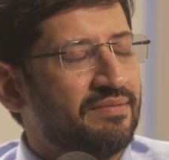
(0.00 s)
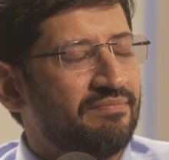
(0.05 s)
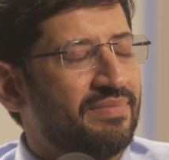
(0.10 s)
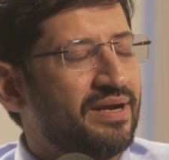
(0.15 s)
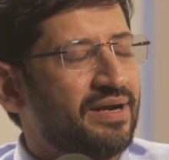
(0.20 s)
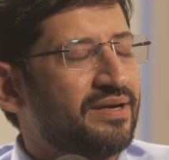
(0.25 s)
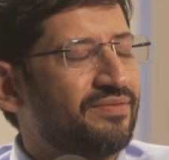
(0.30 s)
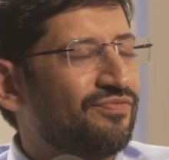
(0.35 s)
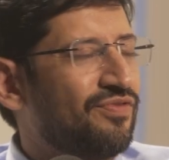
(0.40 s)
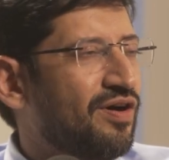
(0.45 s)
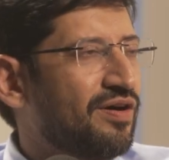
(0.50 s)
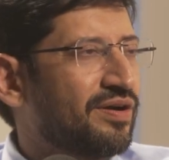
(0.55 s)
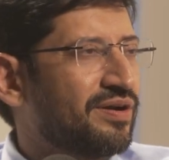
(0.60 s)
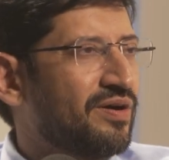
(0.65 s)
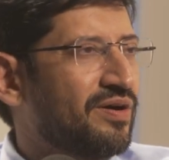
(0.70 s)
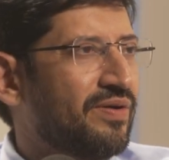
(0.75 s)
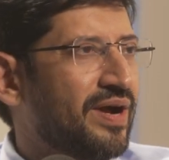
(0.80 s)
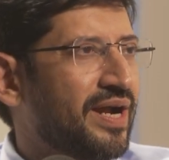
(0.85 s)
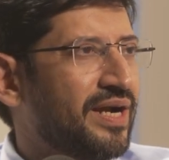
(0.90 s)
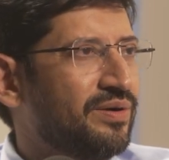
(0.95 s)
but for
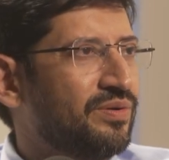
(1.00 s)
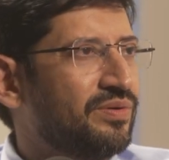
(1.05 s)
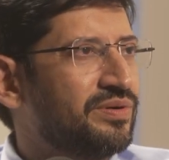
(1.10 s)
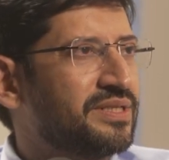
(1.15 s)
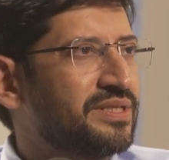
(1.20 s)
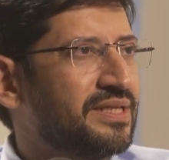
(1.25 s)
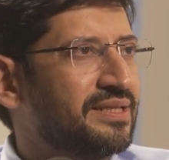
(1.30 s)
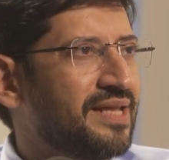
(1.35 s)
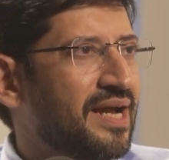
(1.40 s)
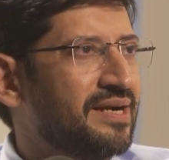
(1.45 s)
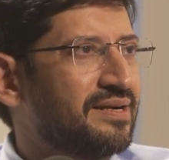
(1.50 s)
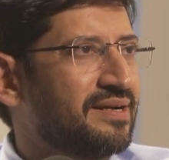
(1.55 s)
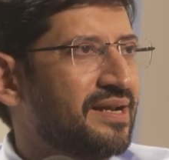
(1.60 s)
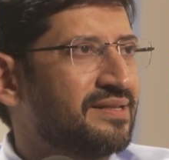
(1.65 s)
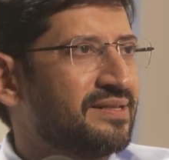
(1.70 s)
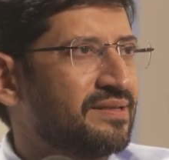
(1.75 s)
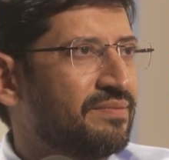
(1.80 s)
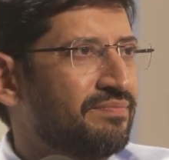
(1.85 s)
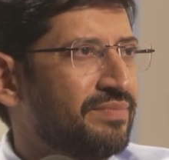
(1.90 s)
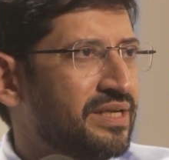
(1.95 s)
now I don't see that
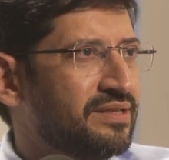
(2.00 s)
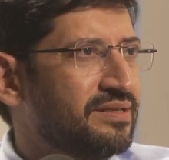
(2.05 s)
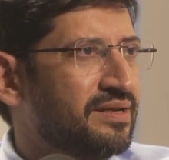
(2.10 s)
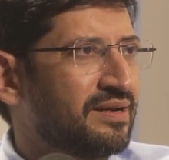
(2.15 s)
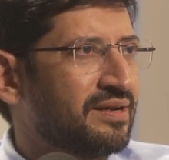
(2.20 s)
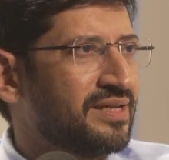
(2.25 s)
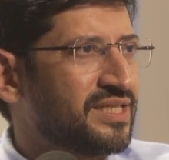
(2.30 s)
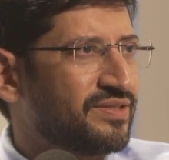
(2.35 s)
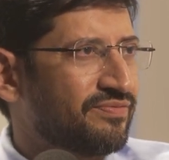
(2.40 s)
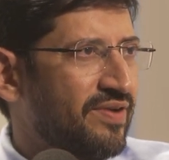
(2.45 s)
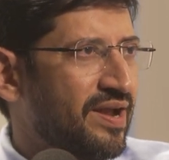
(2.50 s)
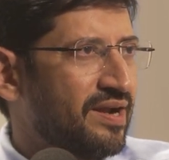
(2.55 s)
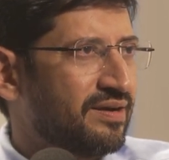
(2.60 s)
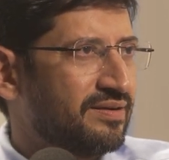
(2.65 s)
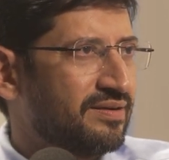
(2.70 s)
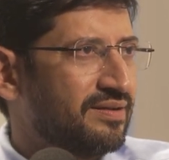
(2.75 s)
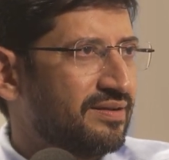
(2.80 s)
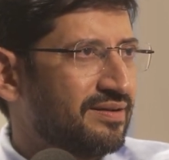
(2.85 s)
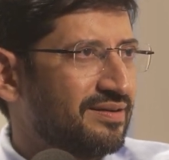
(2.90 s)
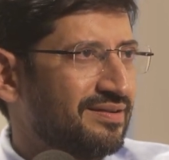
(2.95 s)
as a major risk
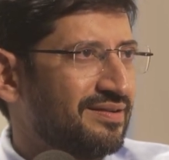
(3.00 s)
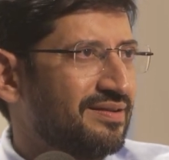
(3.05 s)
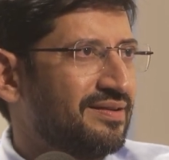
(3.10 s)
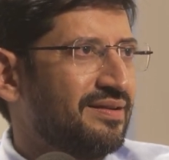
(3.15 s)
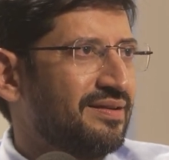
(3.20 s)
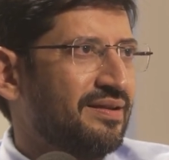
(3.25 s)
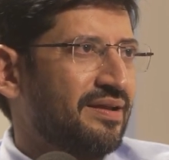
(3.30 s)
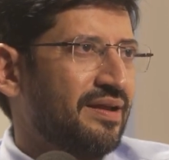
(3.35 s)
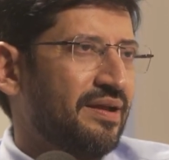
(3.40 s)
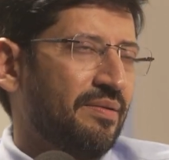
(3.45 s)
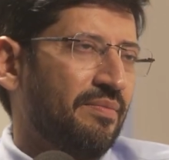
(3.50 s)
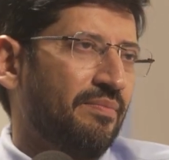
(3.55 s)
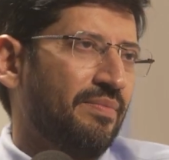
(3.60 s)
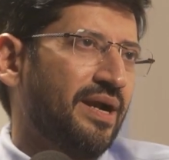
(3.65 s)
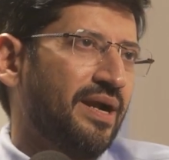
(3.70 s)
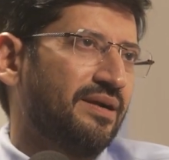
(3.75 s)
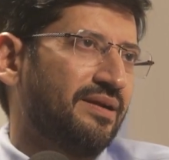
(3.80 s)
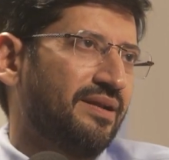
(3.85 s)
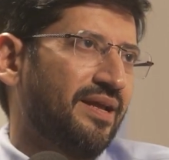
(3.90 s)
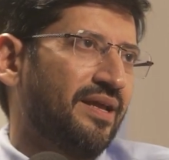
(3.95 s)
factor.
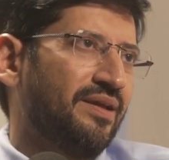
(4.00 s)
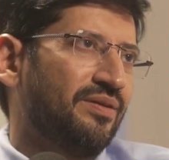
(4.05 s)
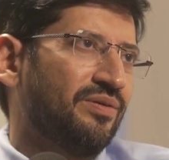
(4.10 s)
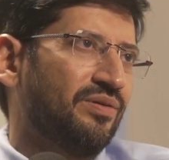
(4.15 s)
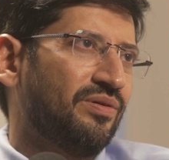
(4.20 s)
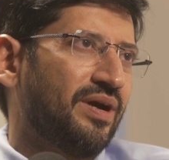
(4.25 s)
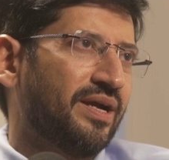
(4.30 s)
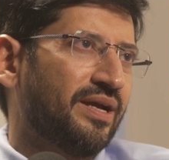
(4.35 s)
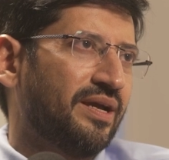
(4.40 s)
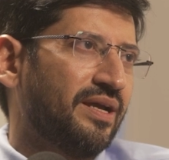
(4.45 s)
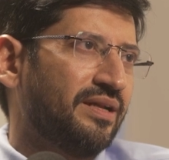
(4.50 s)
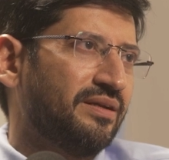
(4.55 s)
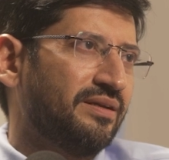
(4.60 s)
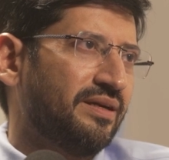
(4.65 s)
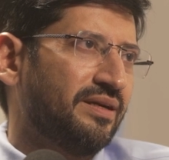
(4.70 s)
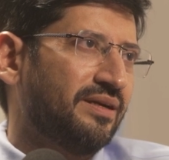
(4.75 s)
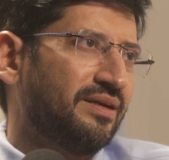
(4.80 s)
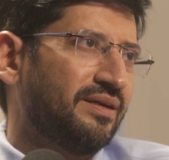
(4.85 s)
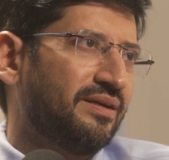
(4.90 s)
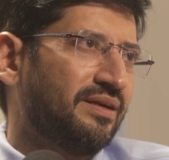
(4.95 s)
But again,
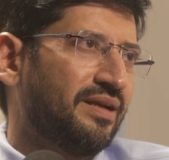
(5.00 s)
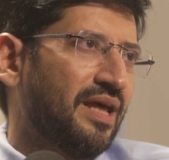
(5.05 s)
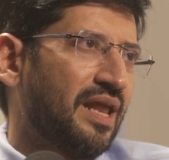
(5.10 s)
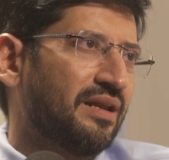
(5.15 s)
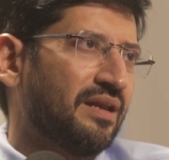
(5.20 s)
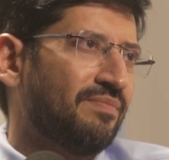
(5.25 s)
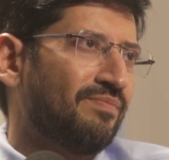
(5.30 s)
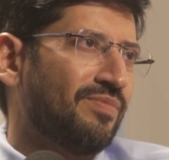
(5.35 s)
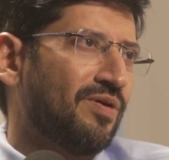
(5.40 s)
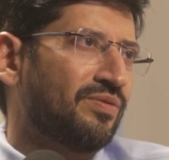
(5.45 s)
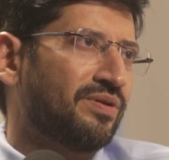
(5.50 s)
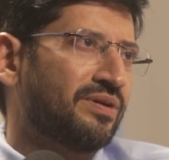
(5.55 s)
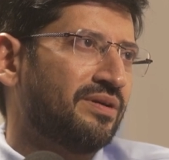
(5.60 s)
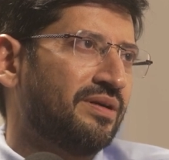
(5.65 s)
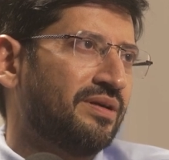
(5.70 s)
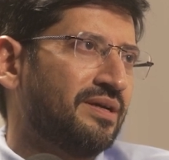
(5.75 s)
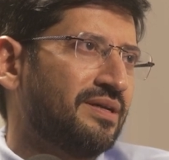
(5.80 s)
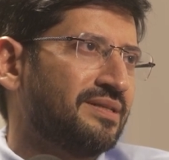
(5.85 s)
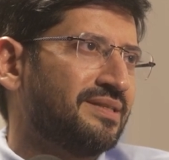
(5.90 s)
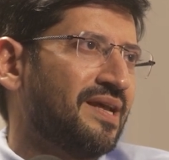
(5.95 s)
talcum powder
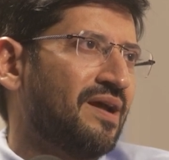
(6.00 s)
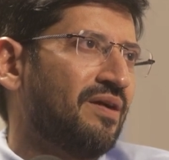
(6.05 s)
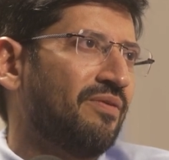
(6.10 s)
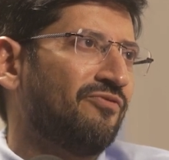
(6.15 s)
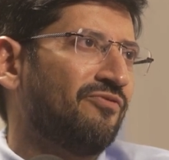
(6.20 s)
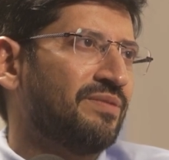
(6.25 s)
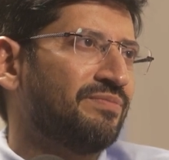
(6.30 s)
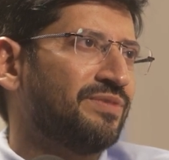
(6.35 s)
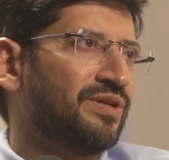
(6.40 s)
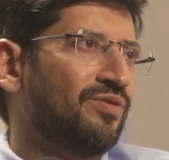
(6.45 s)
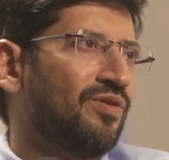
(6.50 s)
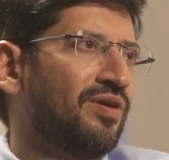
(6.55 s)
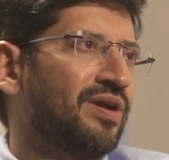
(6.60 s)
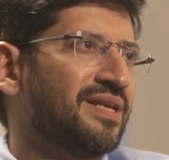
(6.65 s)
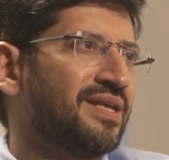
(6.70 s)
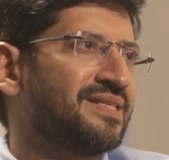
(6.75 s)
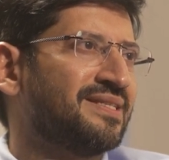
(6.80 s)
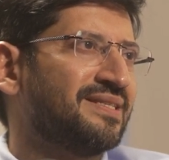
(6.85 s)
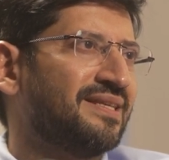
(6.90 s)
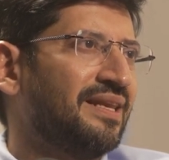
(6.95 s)
does have something called
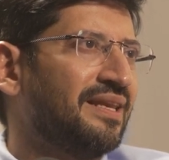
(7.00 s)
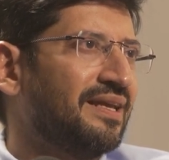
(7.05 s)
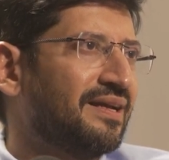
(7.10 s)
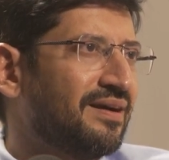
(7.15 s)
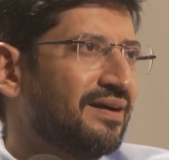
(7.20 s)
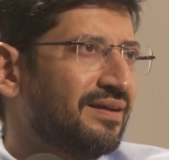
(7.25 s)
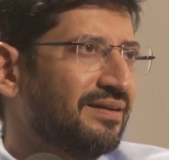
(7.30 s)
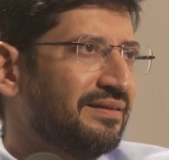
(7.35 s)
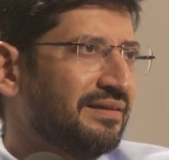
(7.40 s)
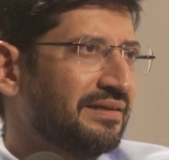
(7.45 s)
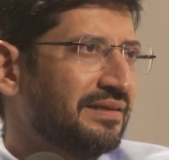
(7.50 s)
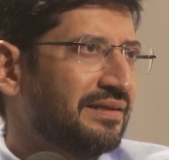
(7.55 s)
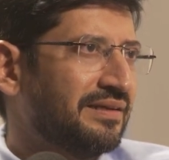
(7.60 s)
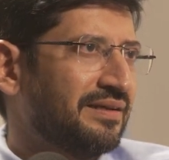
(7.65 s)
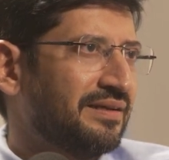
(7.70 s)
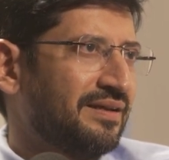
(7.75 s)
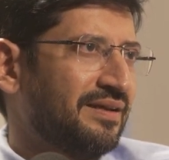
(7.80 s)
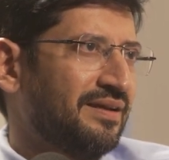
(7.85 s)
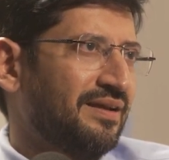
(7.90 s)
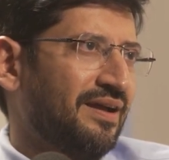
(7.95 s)
as silica,
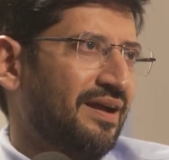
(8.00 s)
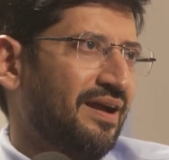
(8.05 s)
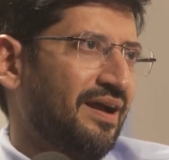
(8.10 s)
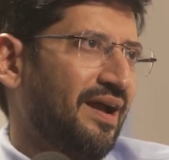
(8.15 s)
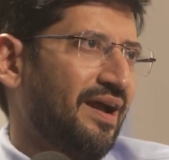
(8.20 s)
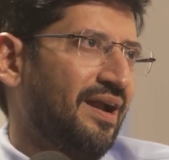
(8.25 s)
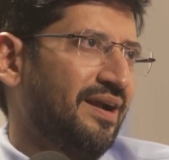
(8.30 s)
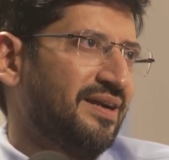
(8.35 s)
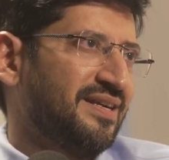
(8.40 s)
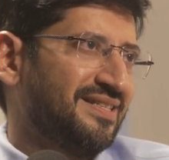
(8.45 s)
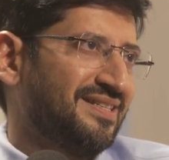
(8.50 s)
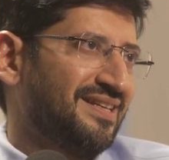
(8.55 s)
and